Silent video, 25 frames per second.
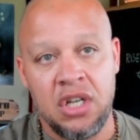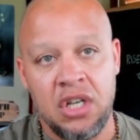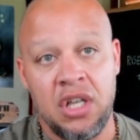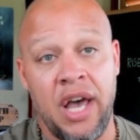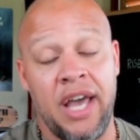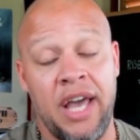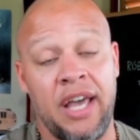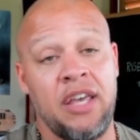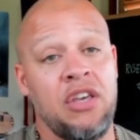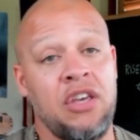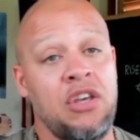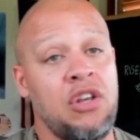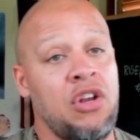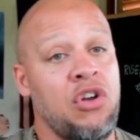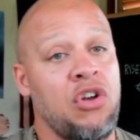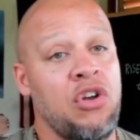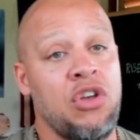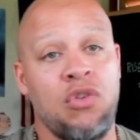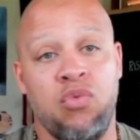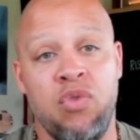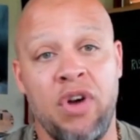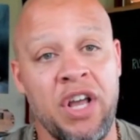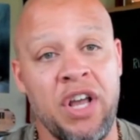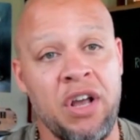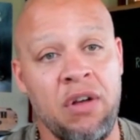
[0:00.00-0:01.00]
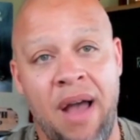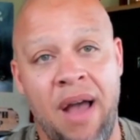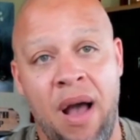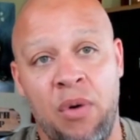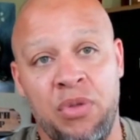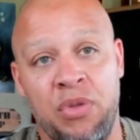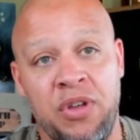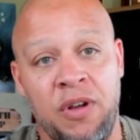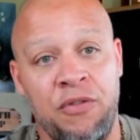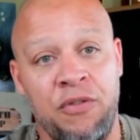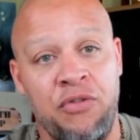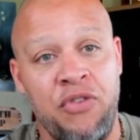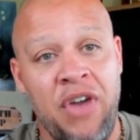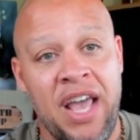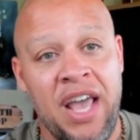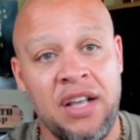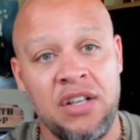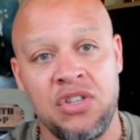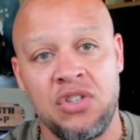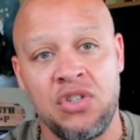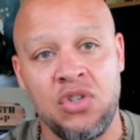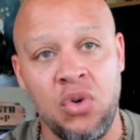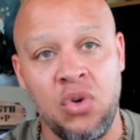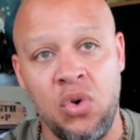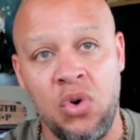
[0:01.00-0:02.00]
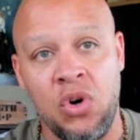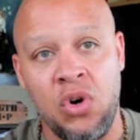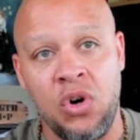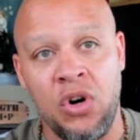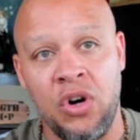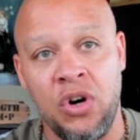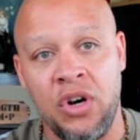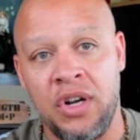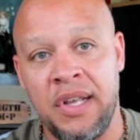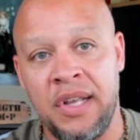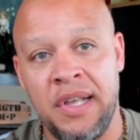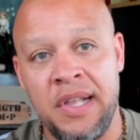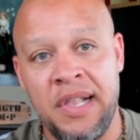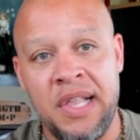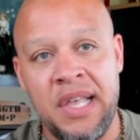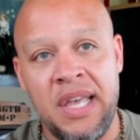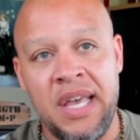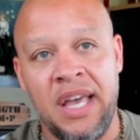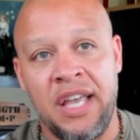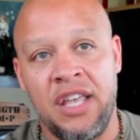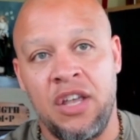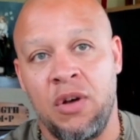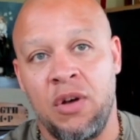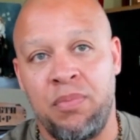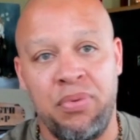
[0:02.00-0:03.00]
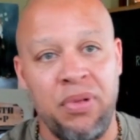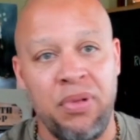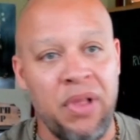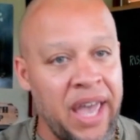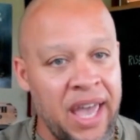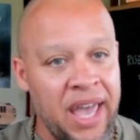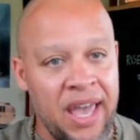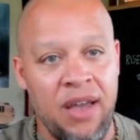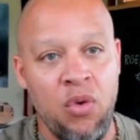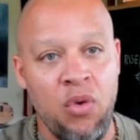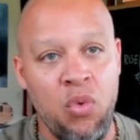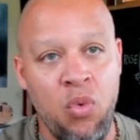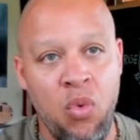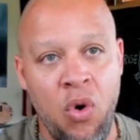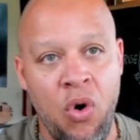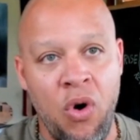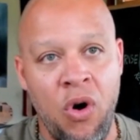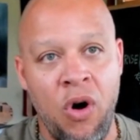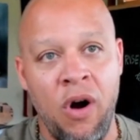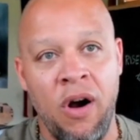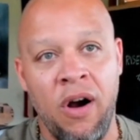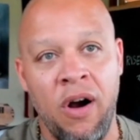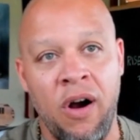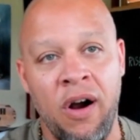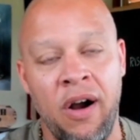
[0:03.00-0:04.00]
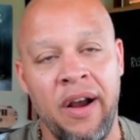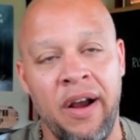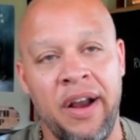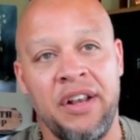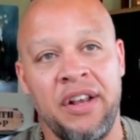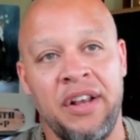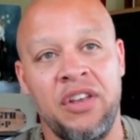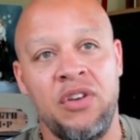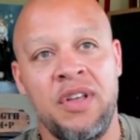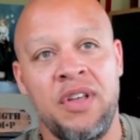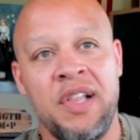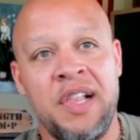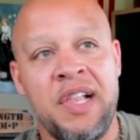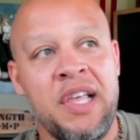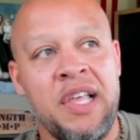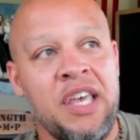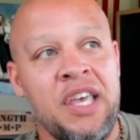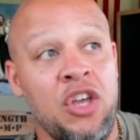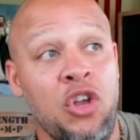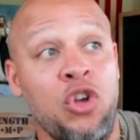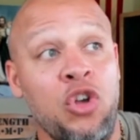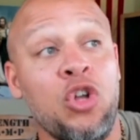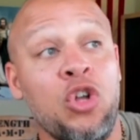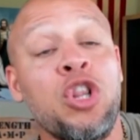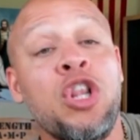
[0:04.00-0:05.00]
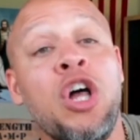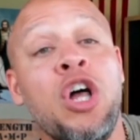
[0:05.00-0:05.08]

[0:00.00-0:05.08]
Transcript: like you know, you're running around with your fake sword and you're playing war and you you, know, you